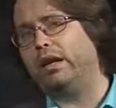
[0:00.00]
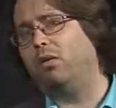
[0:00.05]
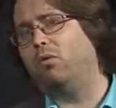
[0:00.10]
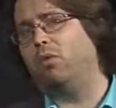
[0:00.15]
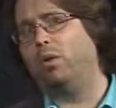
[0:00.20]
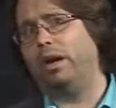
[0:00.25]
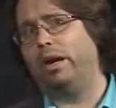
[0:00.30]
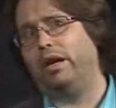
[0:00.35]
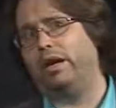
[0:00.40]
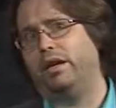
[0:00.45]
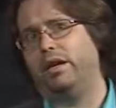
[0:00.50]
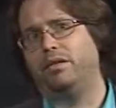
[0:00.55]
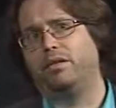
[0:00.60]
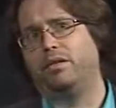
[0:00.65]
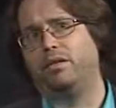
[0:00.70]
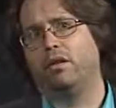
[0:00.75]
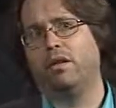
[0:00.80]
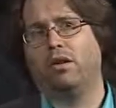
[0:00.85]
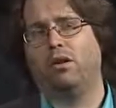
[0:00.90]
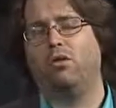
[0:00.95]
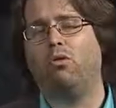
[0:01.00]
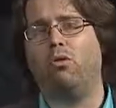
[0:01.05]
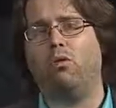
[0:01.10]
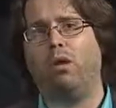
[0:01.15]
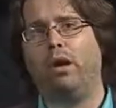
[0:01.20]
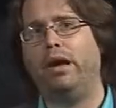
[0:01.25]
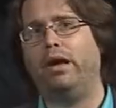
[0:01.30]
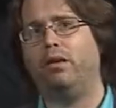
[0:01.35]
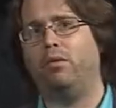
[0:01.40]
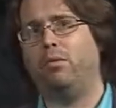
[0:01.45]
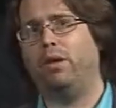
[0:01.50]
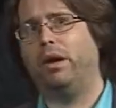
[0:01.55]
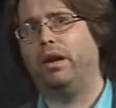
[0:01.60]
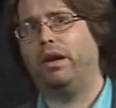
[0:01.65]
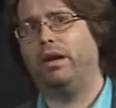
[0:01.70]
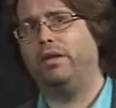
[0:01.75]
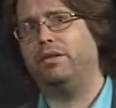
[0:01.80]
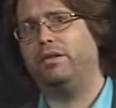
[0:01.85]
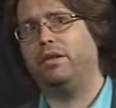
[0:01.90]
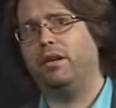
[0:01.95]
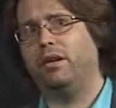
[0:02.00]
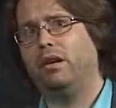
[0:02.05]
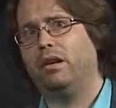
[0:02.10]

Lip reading: a ways